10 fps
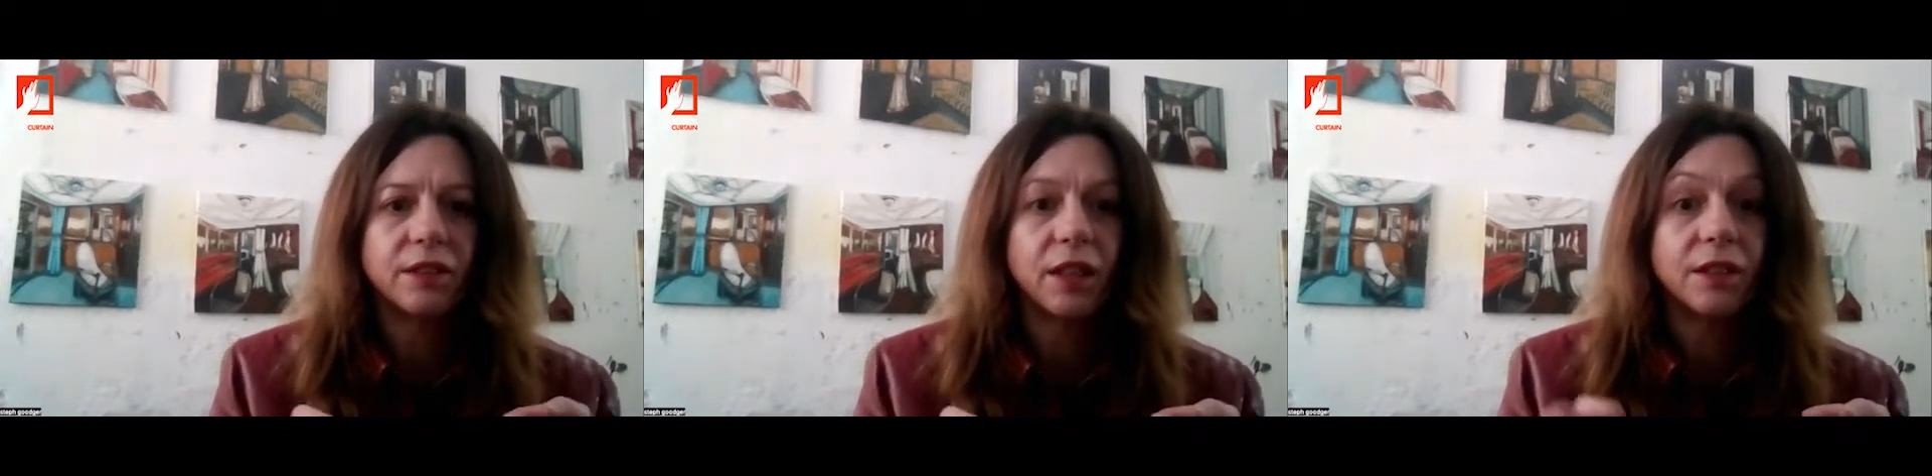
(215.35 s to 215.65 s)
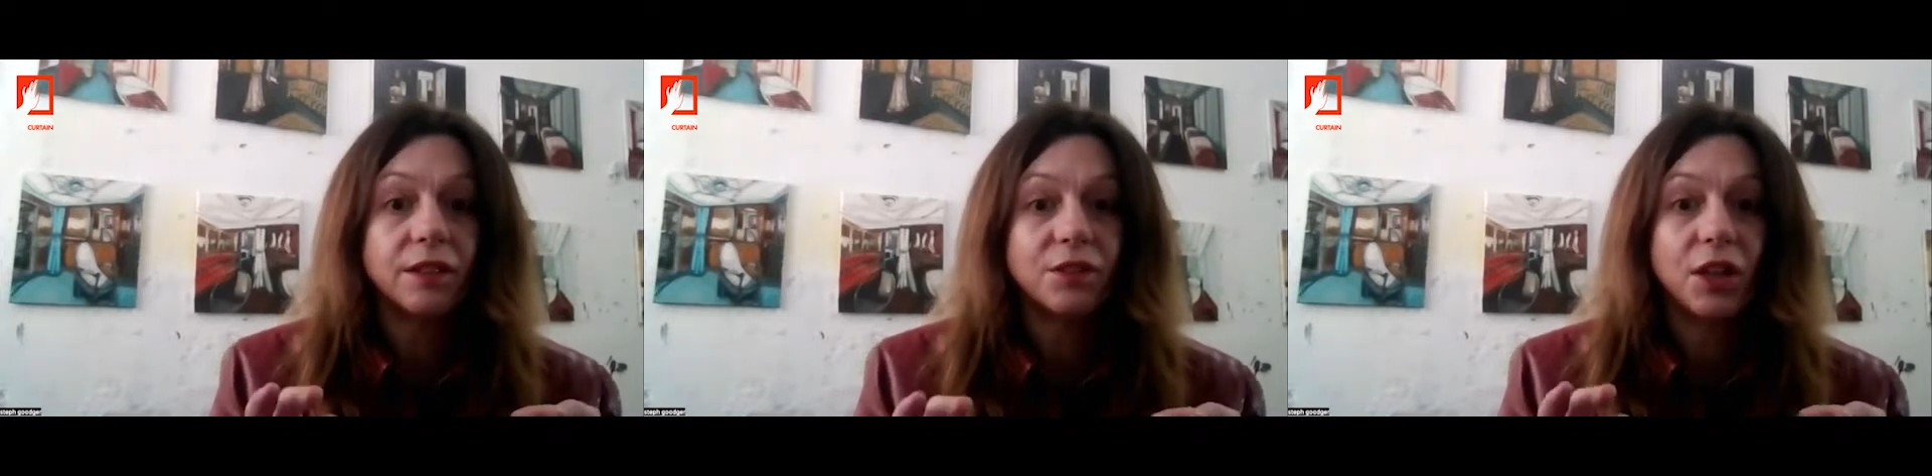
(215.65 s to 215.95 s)
and
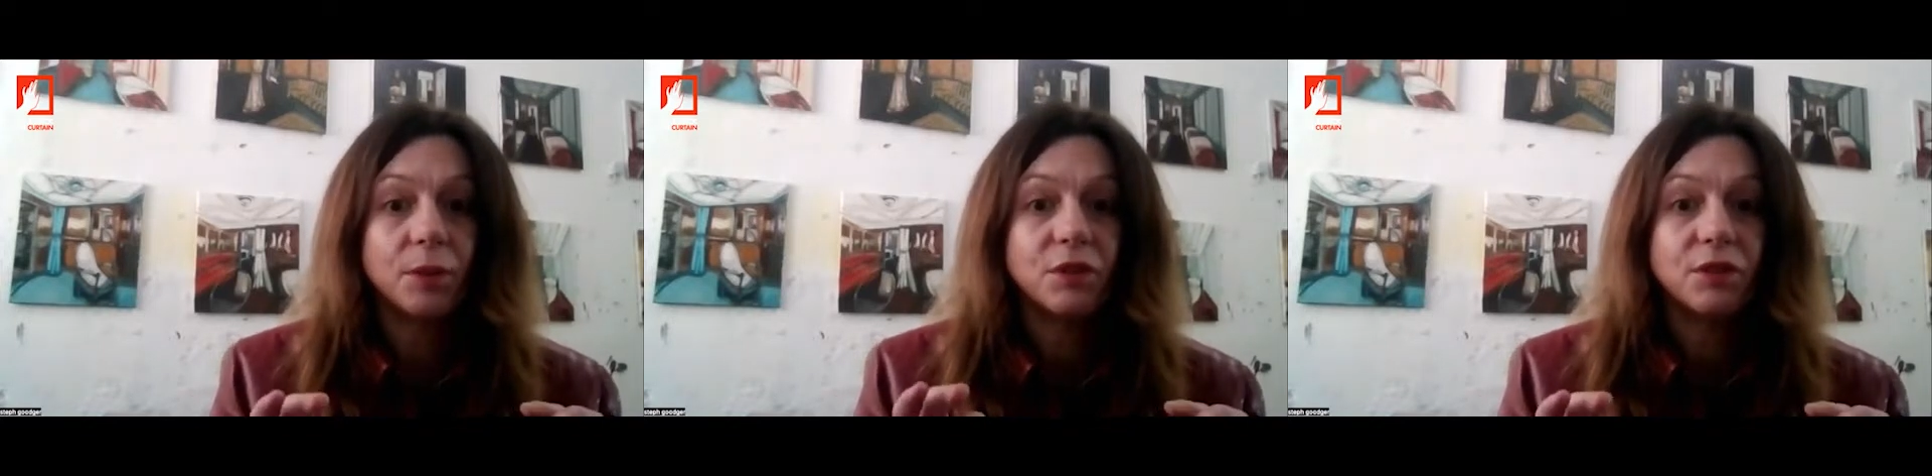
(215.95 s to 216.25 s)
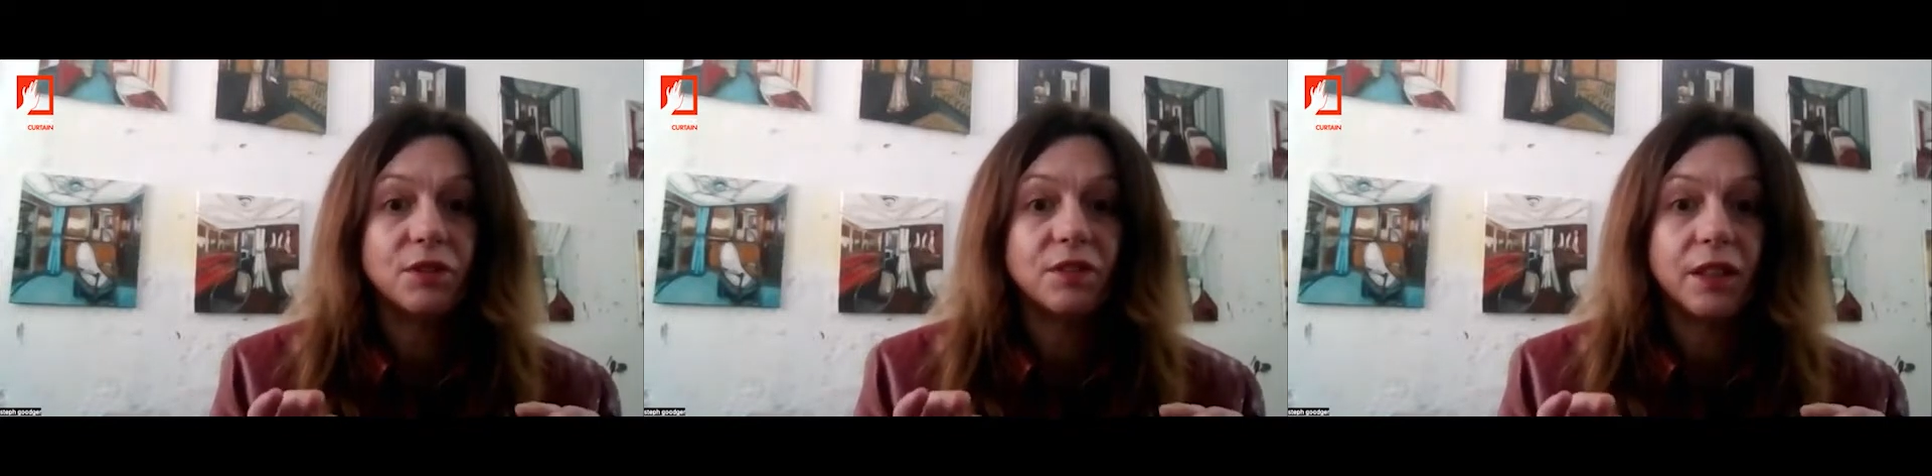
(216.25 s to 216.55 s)
other times
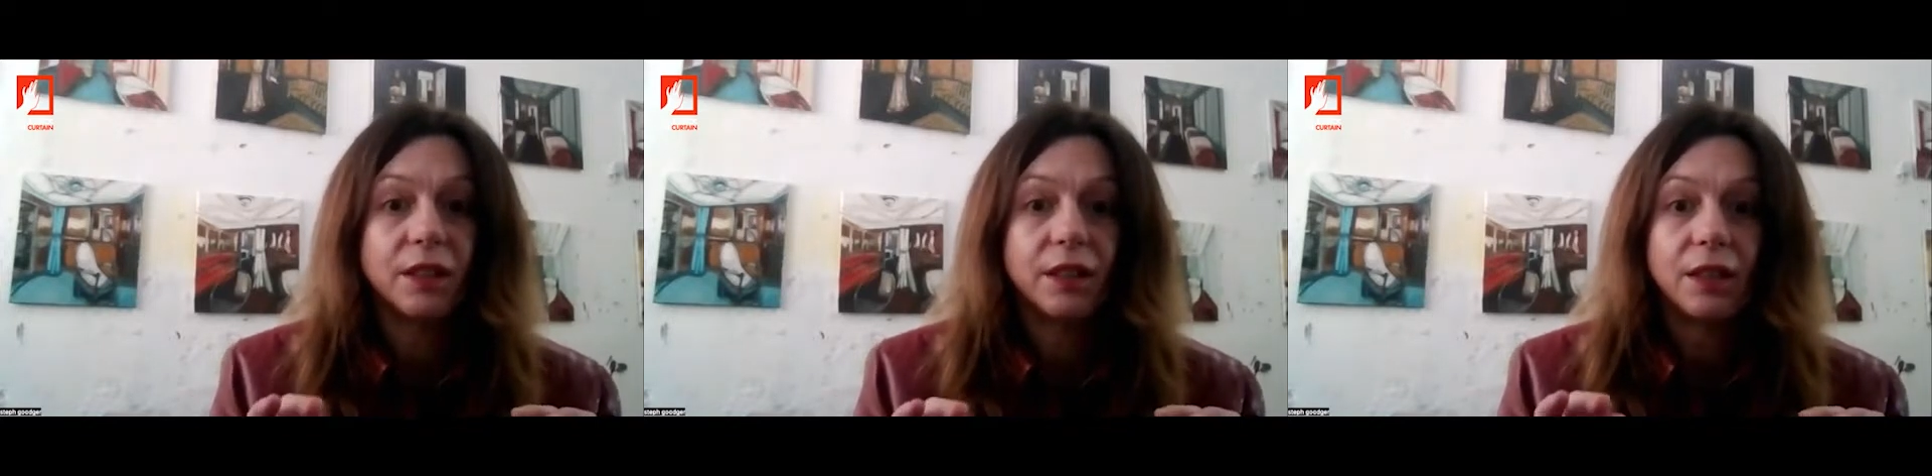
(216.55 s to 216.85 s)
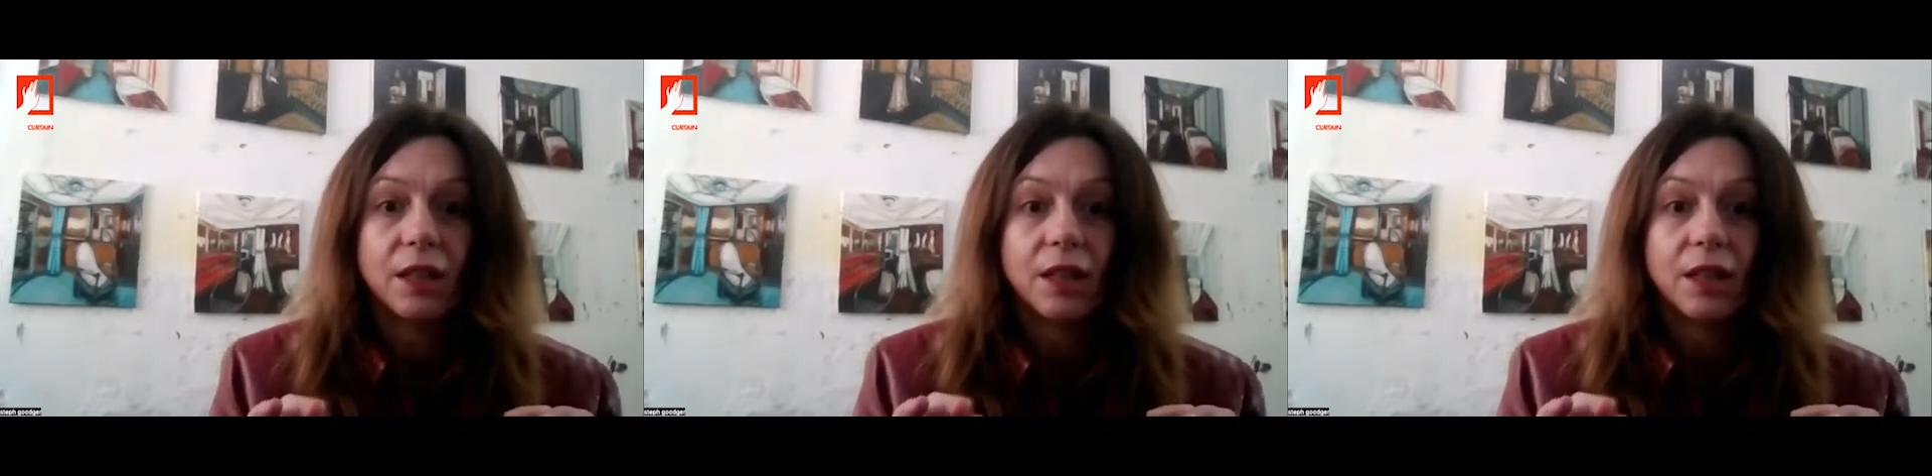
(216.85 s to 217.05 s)
you see